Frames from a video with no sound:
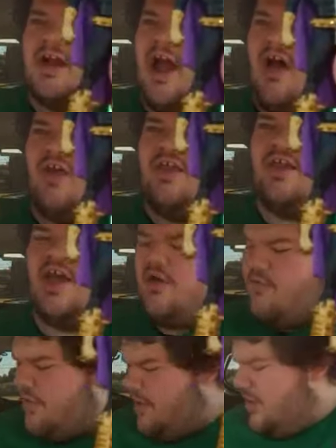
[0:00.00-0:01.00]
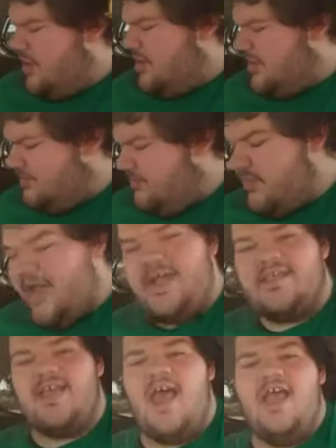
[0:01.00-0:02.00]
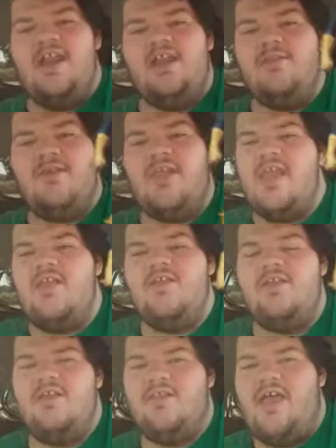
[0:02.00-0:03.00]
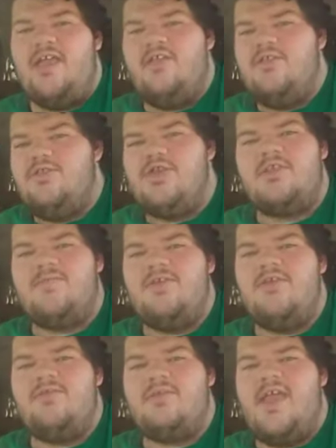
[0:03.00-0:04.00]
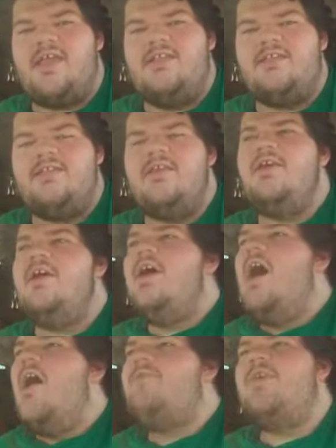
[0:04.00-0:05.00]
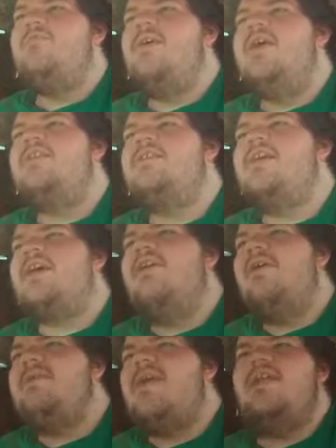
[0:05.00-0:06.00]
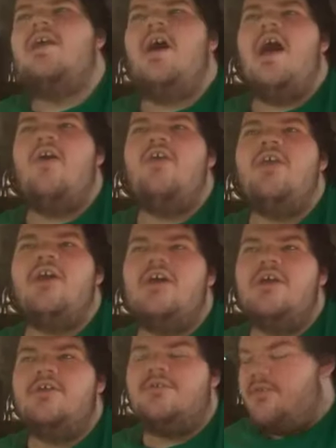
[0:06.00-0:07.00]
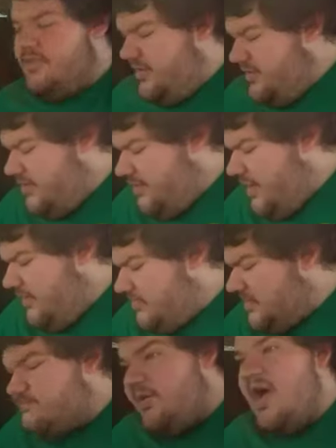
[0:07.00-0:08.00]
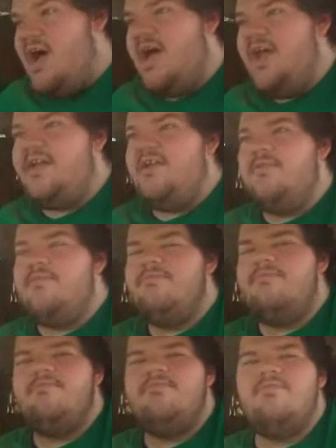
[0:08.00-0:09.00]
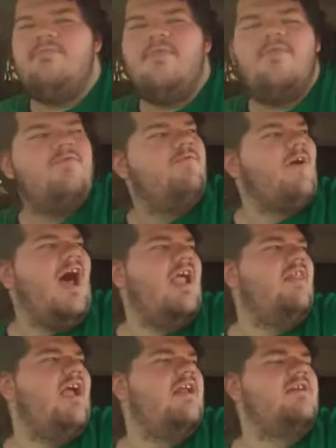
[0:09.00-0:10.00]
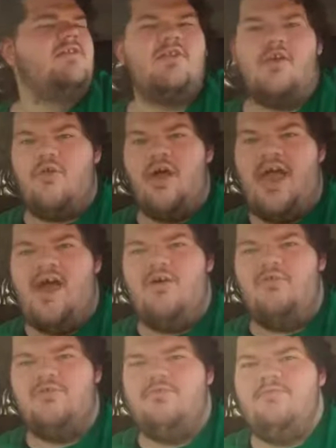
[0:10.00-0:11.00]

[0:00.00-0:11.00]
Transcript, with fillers: I only know like I said in the beginning like just a few seconds a few minutes ago. I mean, I only heard uh, Spawn, Violator, the Clown,